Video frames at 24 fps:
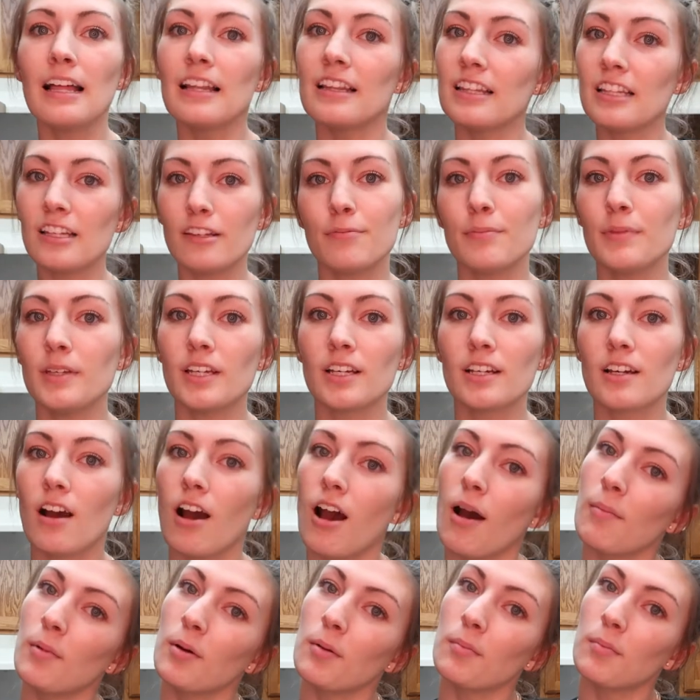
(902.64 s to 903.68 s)
leave me a
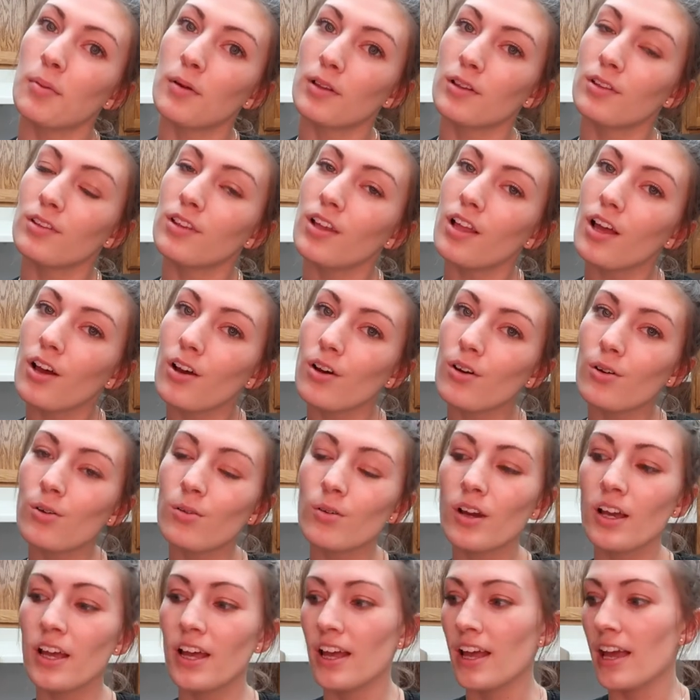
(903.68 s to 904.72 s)
comment
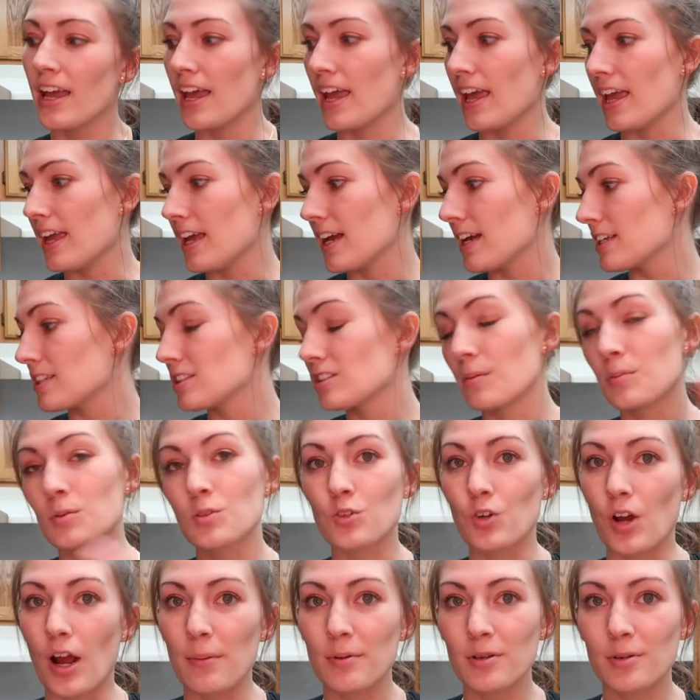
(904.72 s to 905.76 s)
below, and
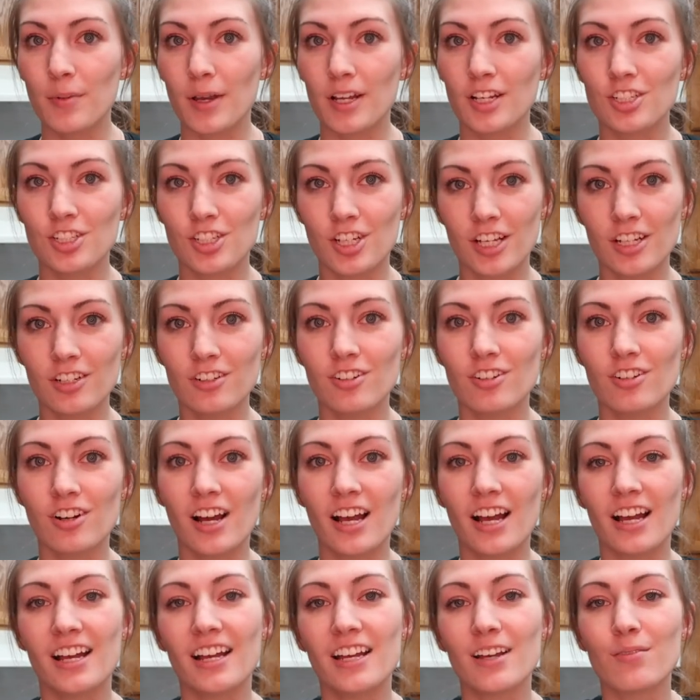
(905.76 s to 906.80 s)
subscribe to my channel.
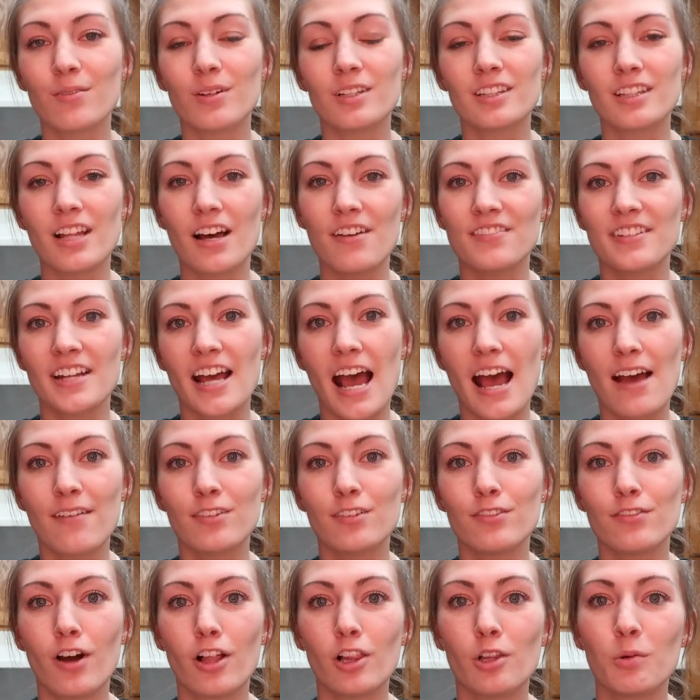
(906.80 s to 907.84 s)
I would love to have
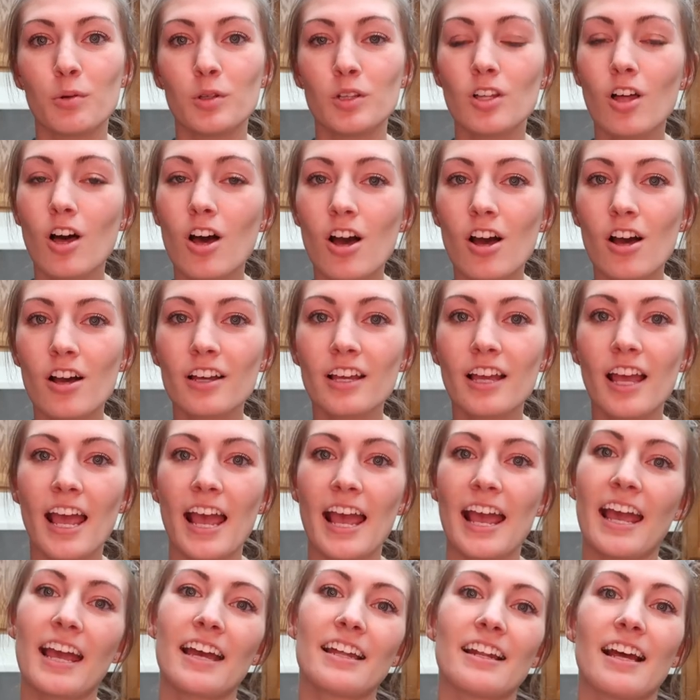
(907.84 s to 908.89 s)
you follow along,
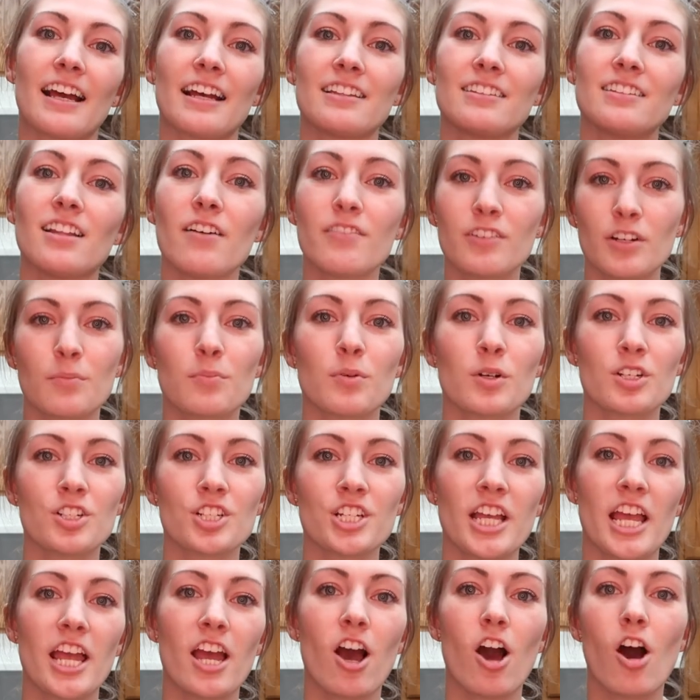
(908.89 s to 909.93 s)
and I love and
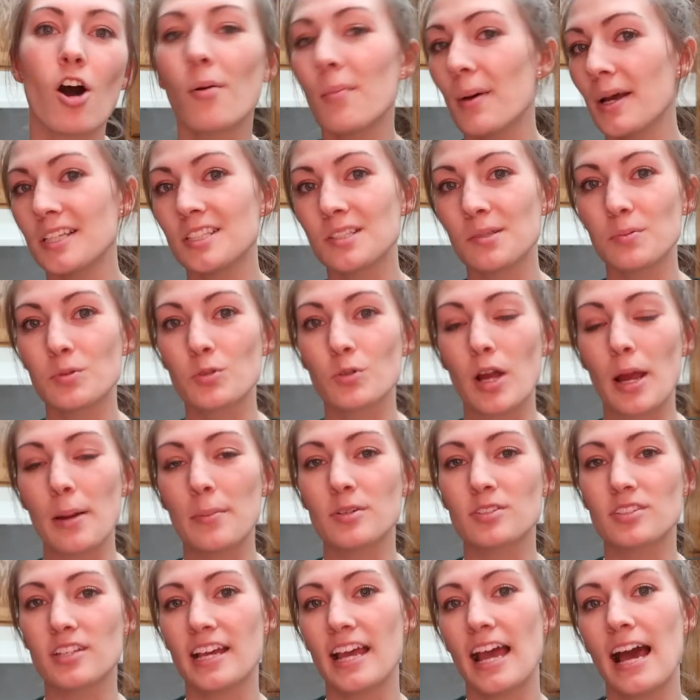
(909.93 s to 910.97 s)
appreciate all my
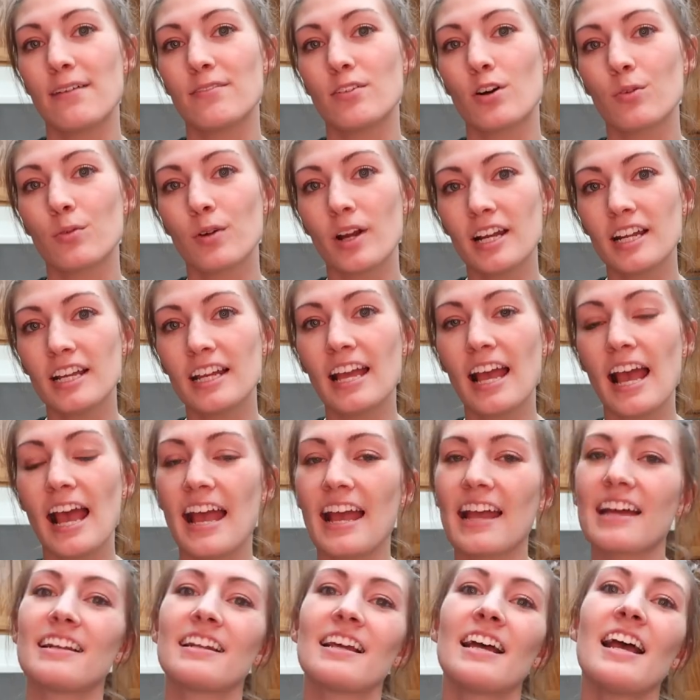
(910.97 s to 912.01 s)
subscribers I have already,
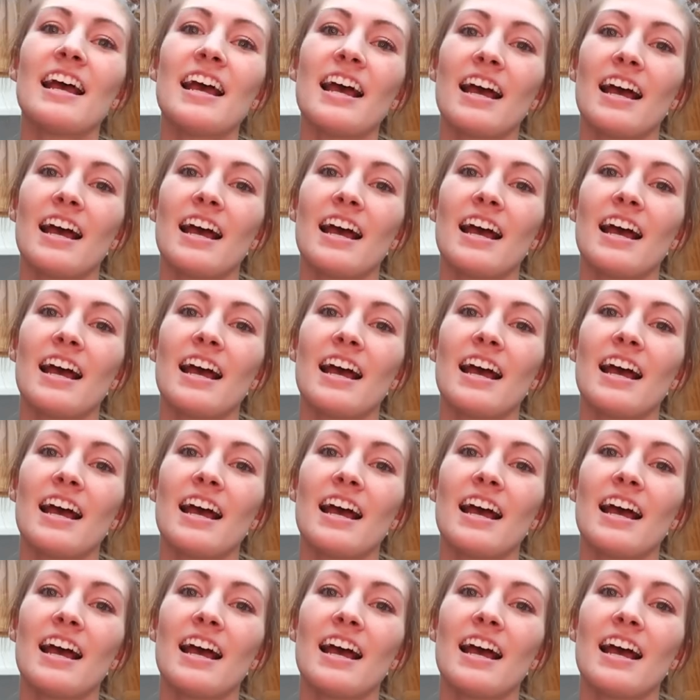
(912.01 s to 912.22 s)
and